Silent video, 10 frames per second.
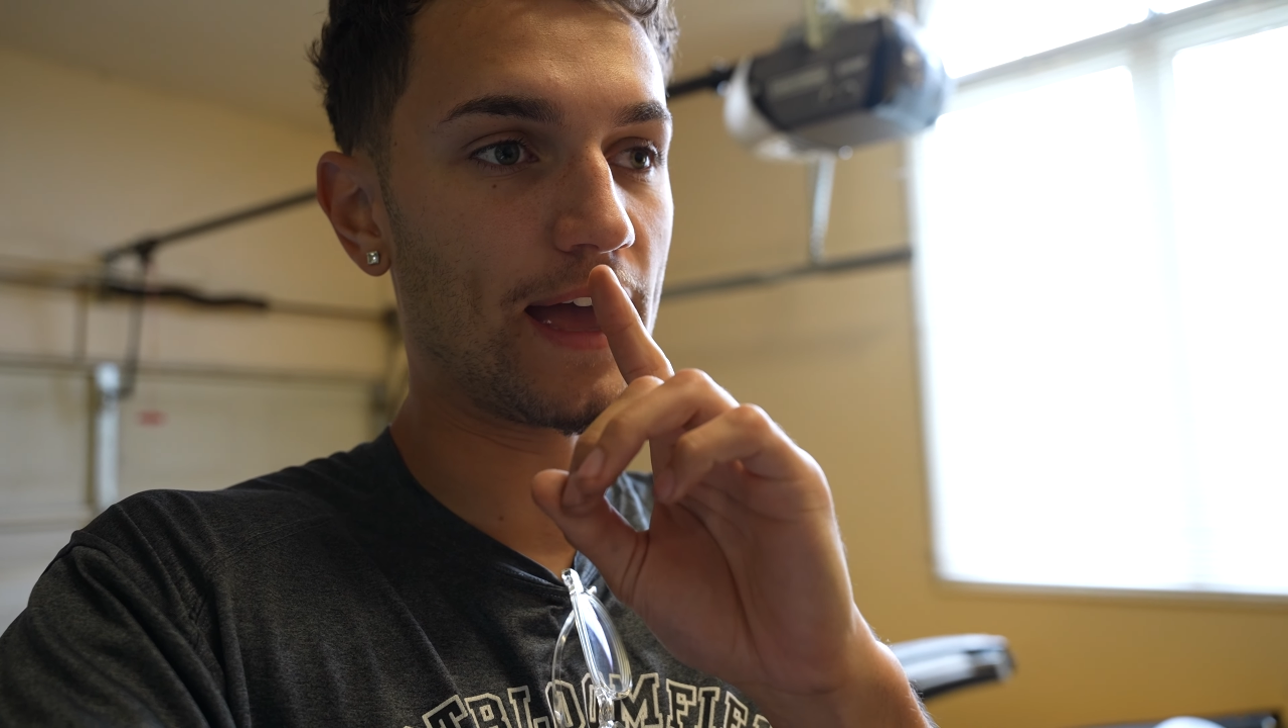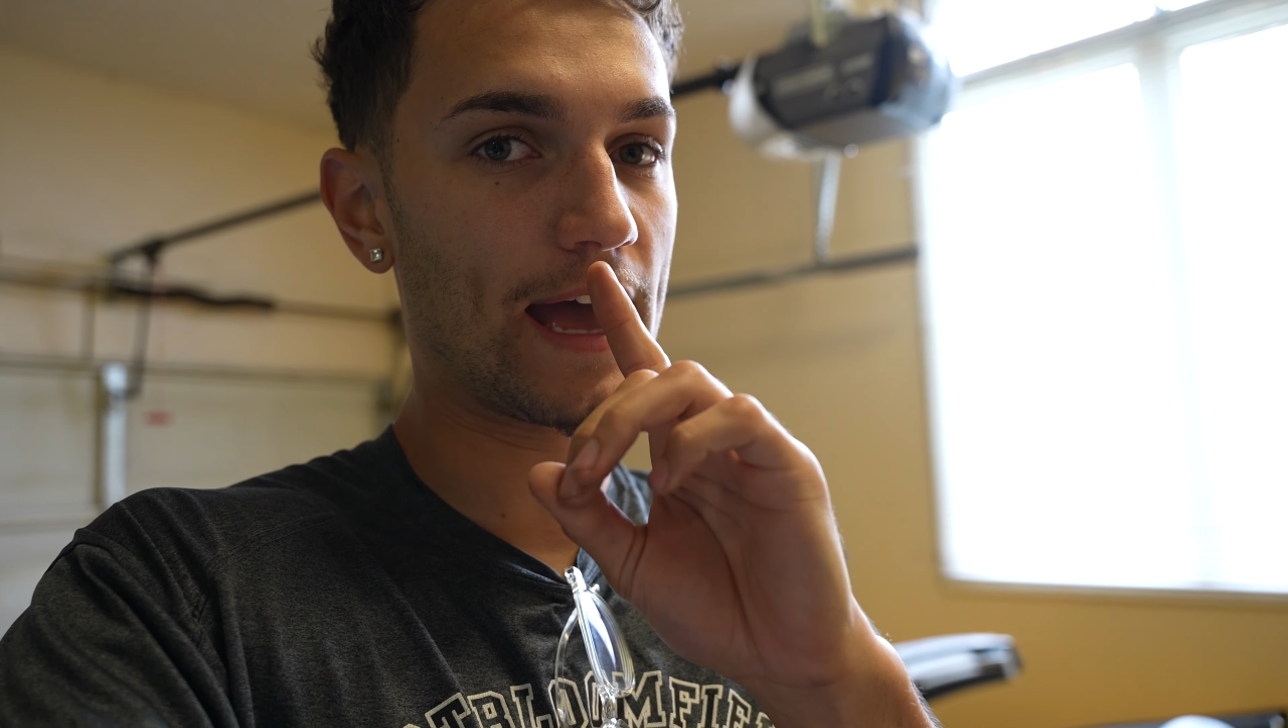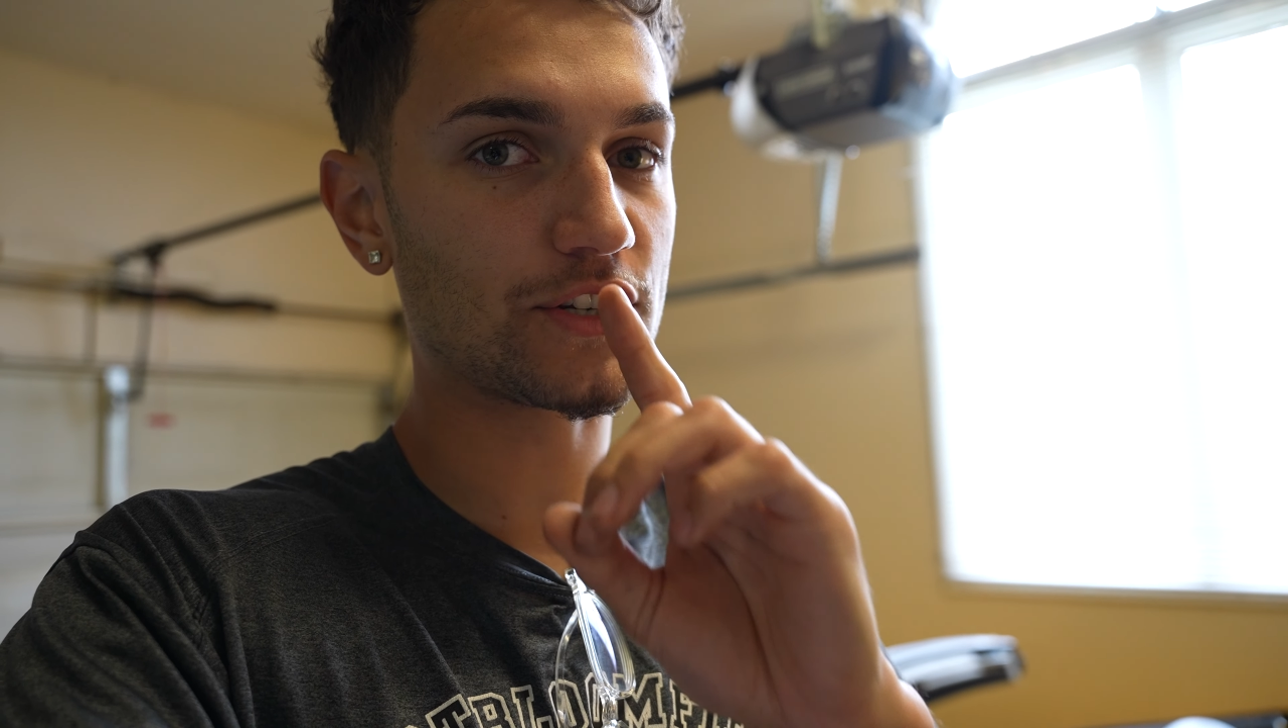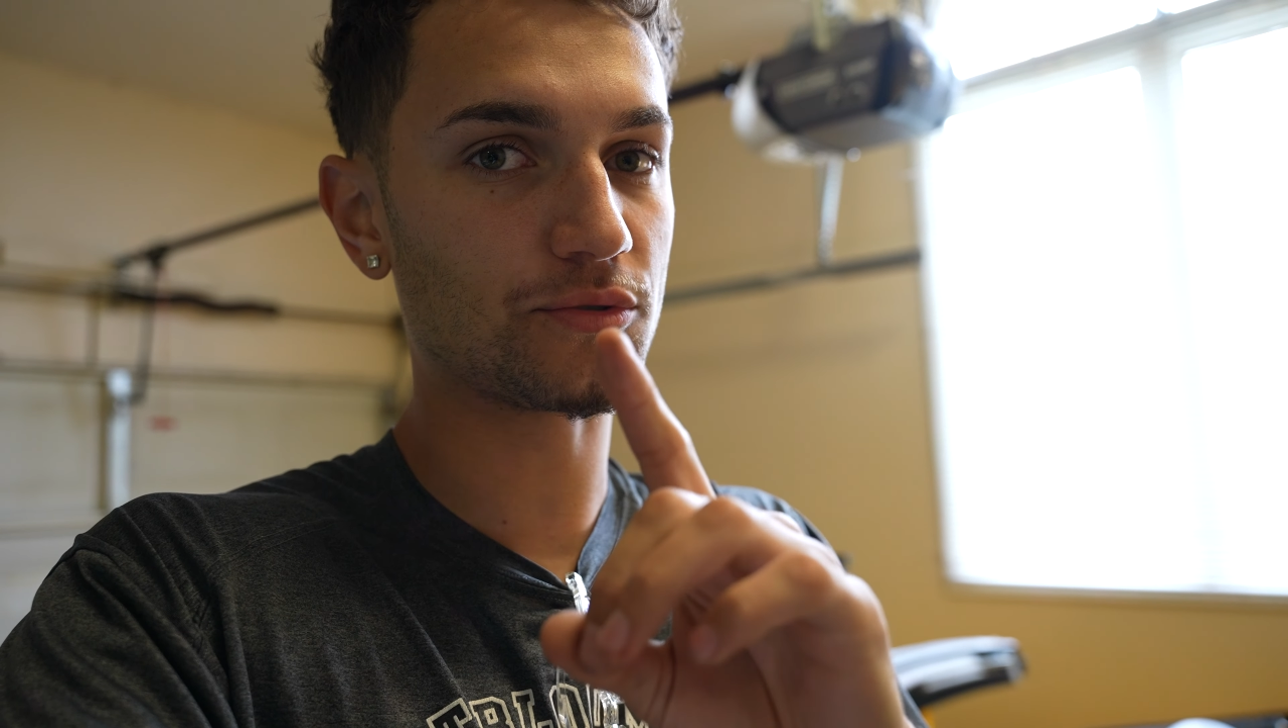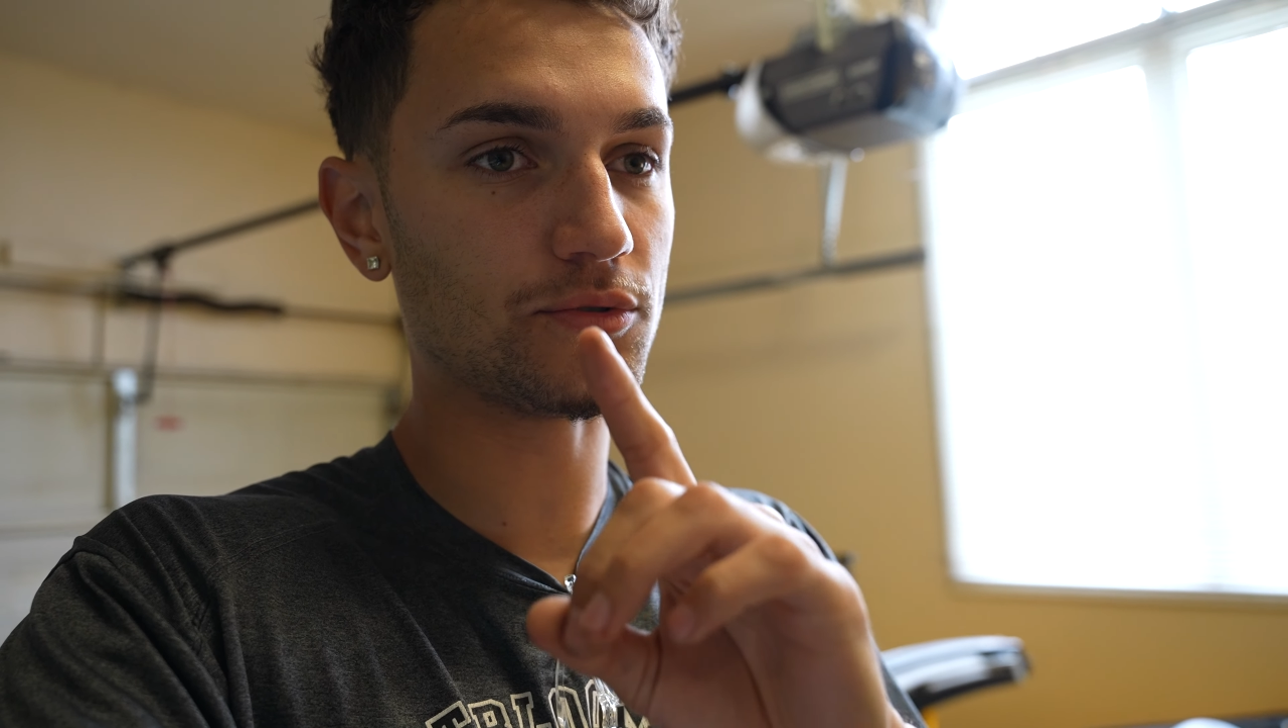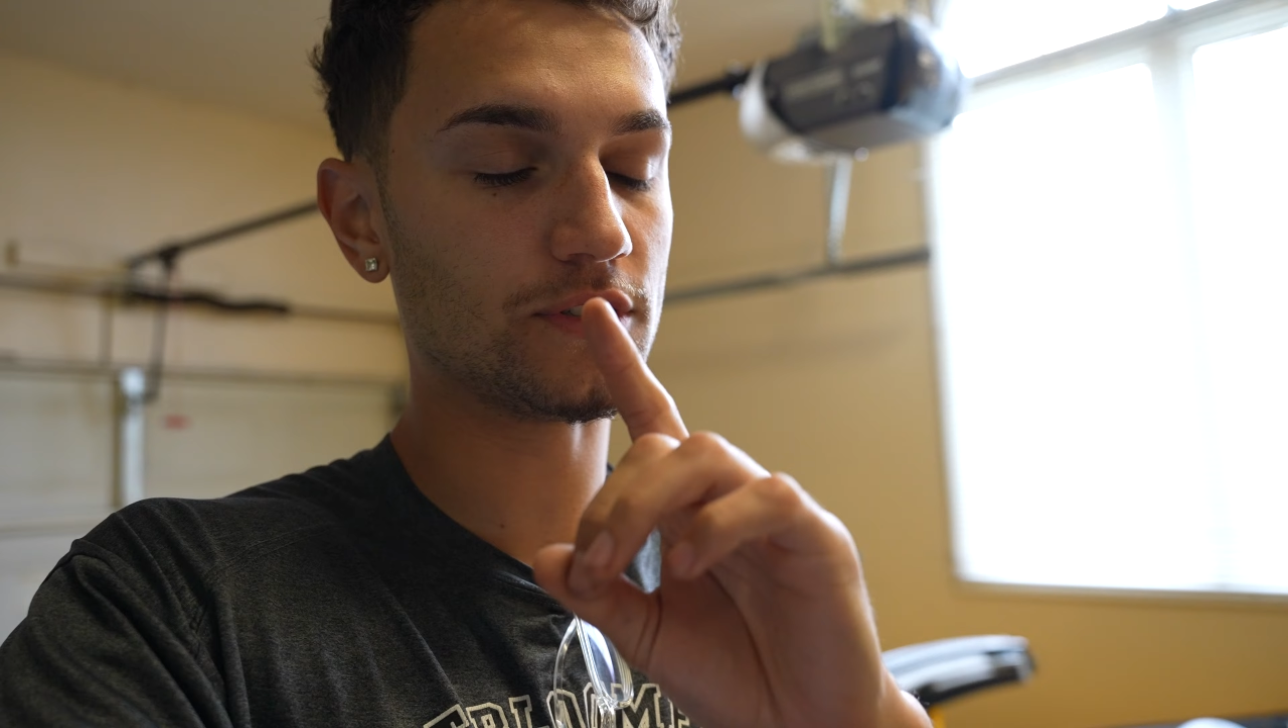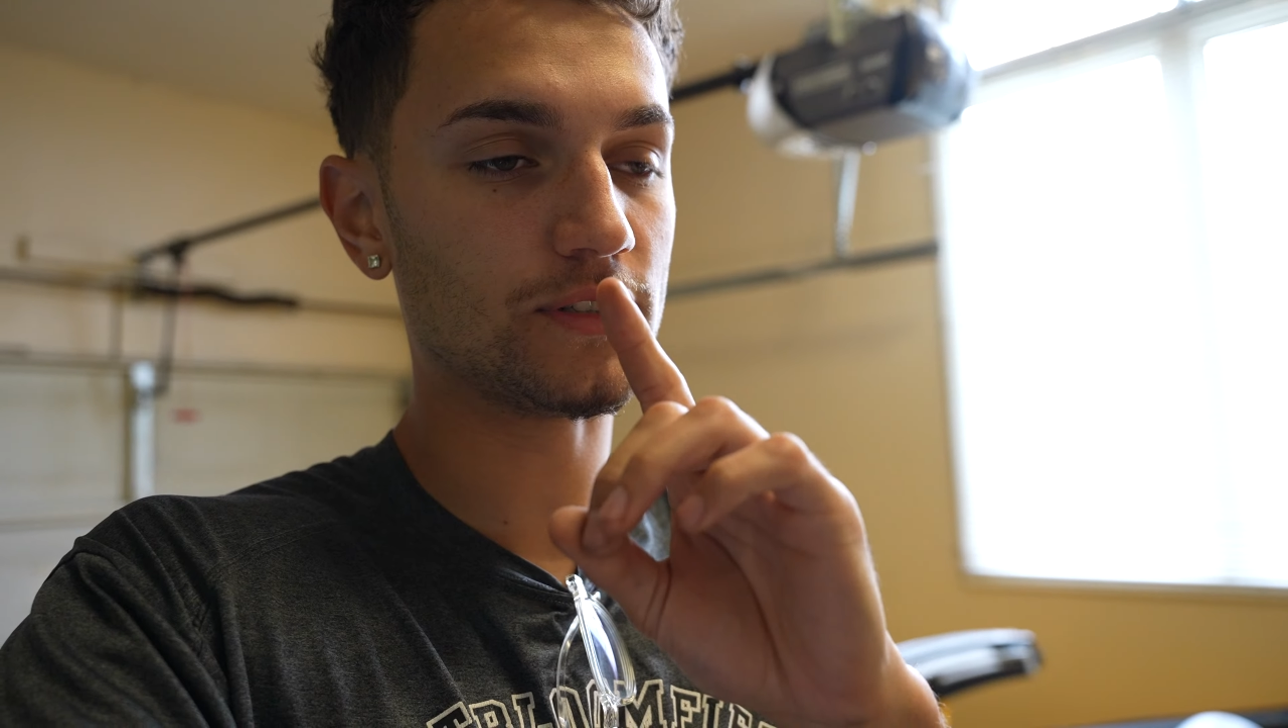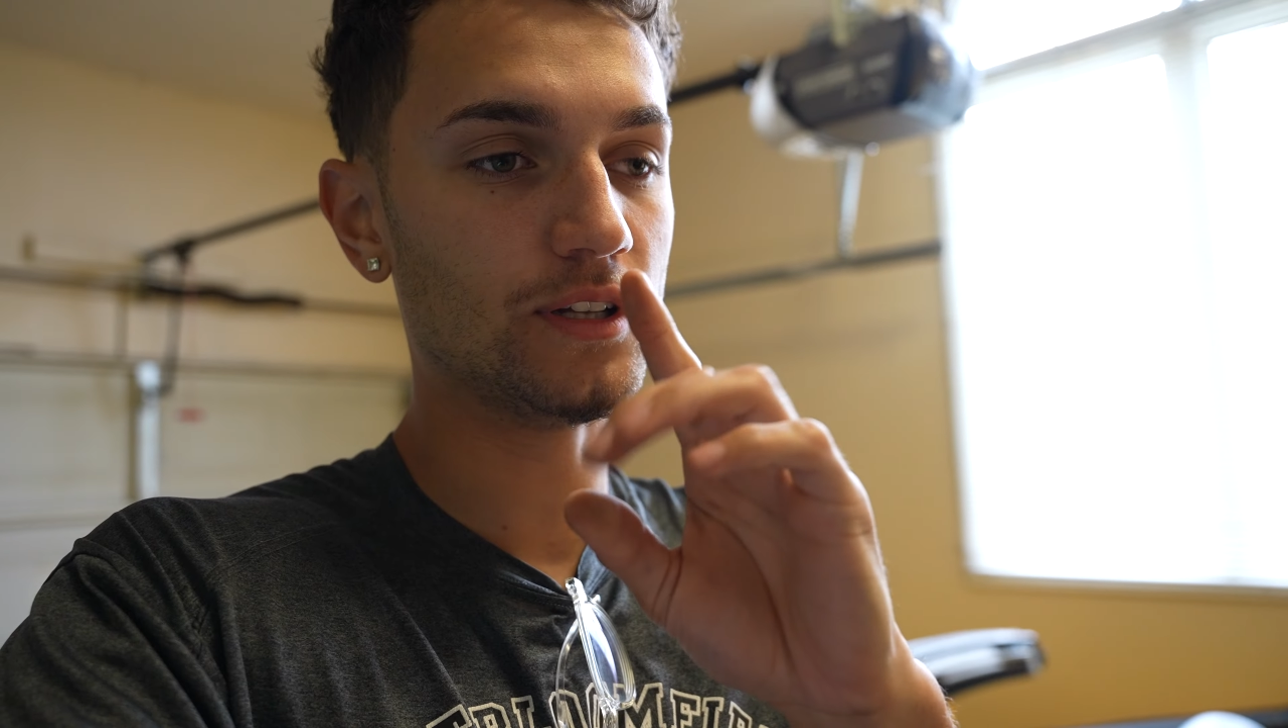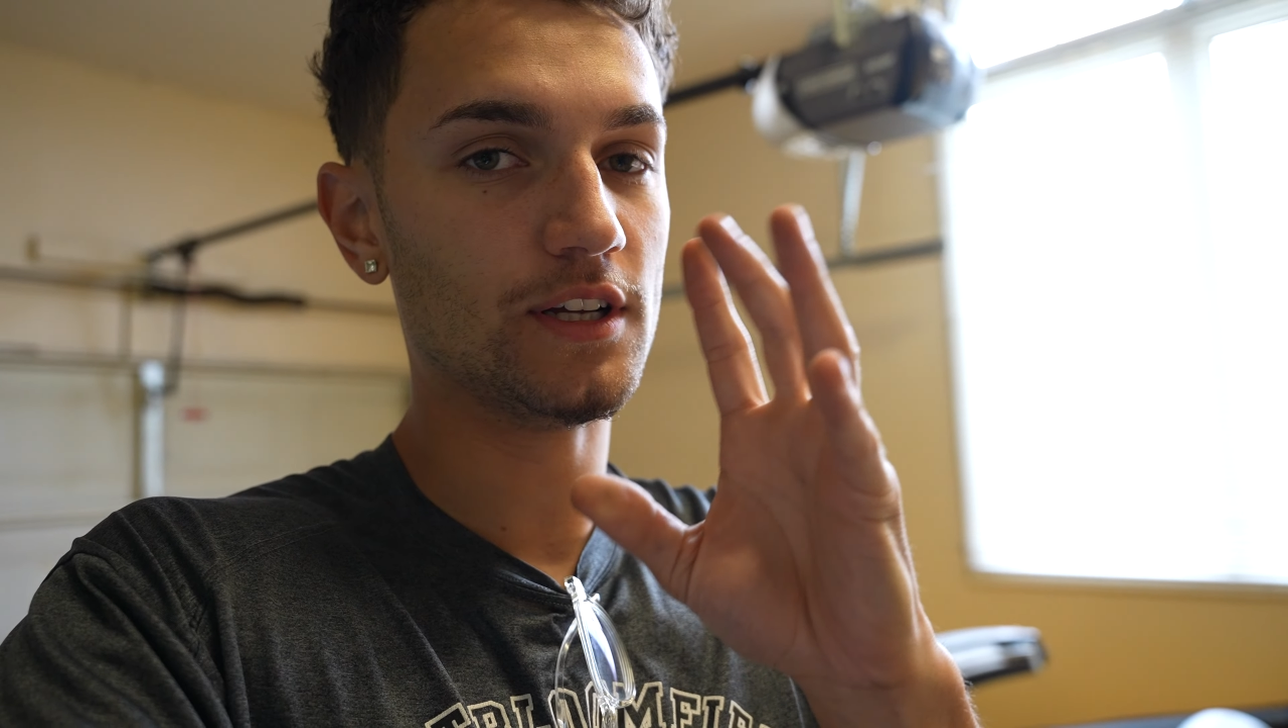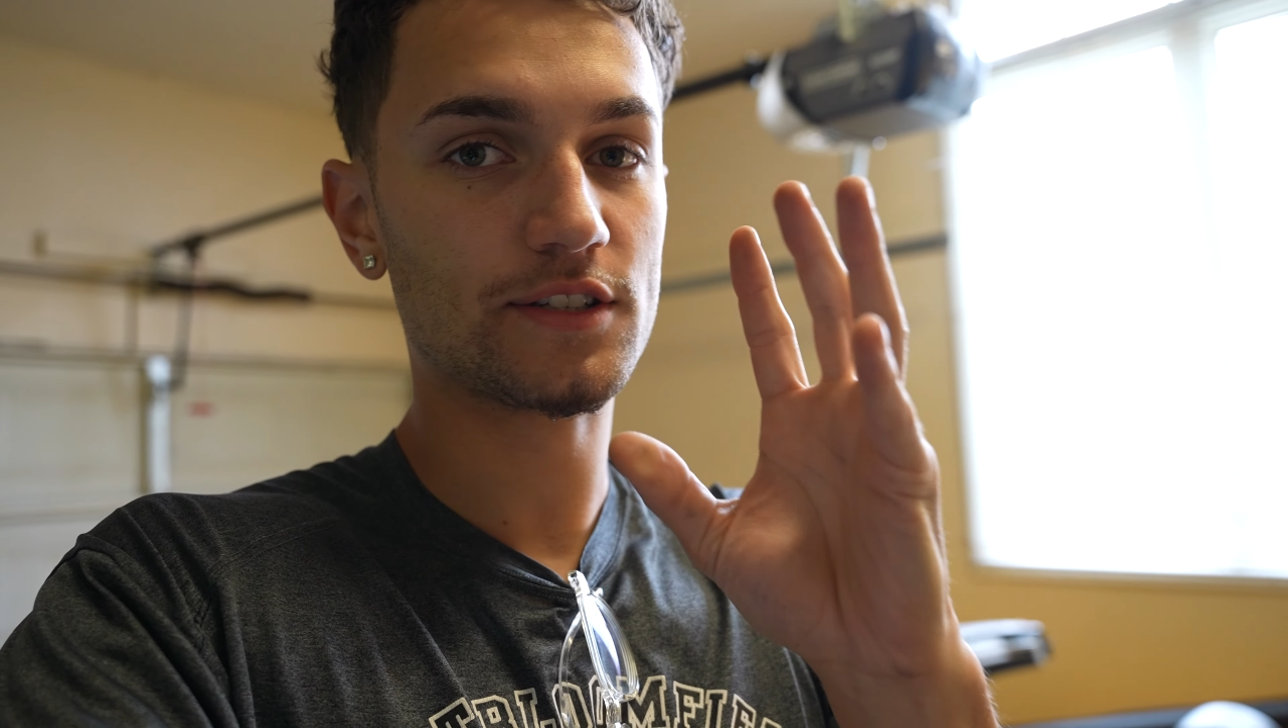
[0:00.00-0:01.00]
actual